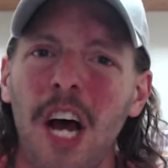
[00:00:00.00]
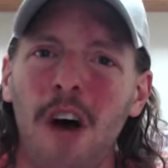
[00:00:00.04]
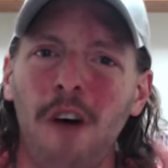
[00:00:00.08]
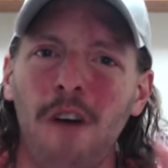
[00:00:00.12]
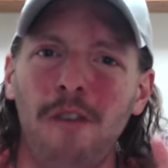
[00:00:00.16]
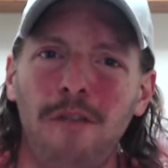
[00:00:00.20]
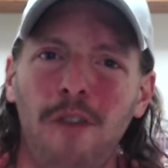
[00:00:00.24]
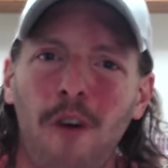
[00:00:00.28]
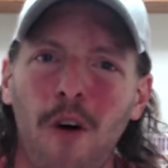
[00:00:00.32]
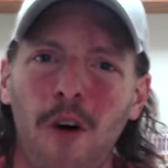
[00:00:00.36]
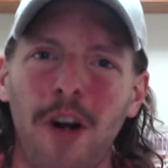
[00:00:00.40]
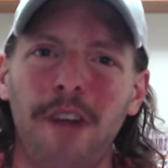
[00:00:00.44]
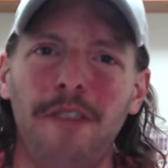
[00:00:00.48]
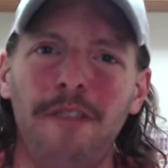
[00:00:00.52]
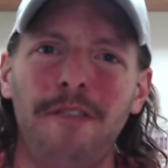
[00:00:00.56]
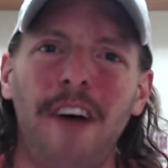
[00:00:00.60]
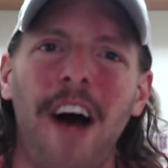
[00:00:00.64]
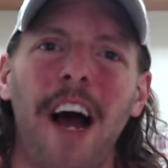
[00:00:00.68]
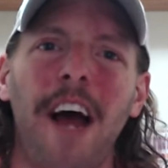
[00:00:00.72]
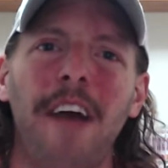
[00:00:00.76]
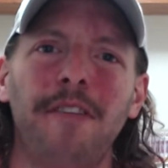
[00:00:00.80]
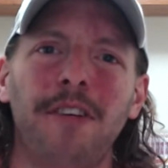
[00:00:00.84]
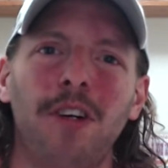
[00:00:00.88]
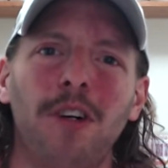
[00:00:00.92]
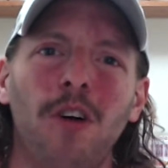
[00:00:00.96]

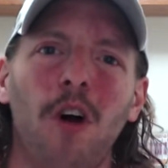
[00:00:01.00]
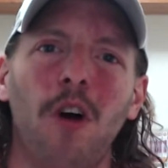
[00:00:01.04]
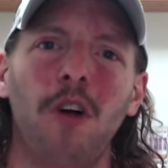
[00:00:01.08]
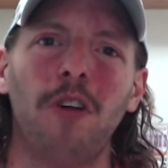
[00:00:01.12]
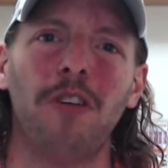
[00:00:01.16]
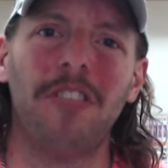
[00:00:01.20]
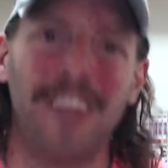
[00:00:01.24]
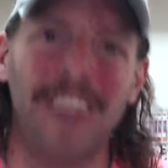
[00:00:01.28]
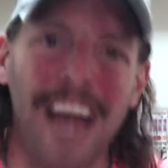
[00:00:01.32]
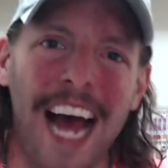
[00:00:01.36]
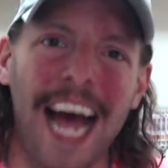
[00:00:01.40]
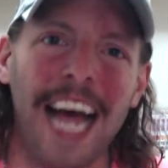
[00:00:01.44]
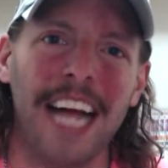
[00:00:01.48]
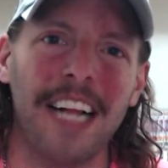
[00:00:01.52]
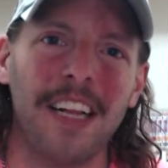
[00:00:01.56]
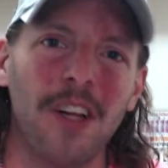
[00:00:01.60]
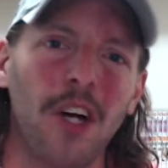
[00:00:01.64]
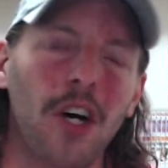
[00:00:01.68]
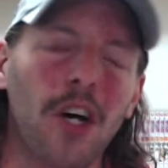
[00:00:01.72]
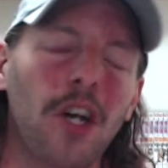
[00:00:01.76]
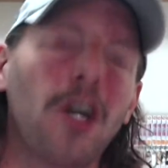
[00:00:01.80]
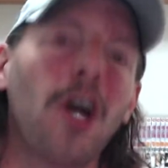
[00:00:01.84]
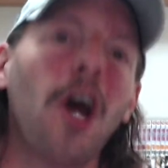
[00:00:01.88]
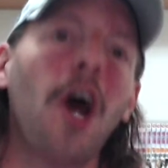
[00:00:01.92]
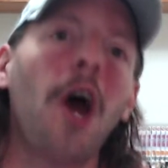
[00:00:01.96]
forty-five-year-old dad
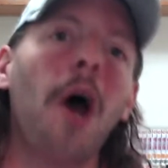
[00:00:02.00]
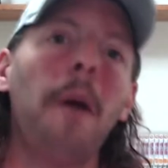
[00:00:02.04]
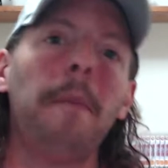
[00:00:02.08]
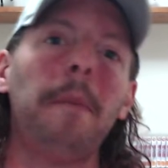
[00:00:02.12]
look,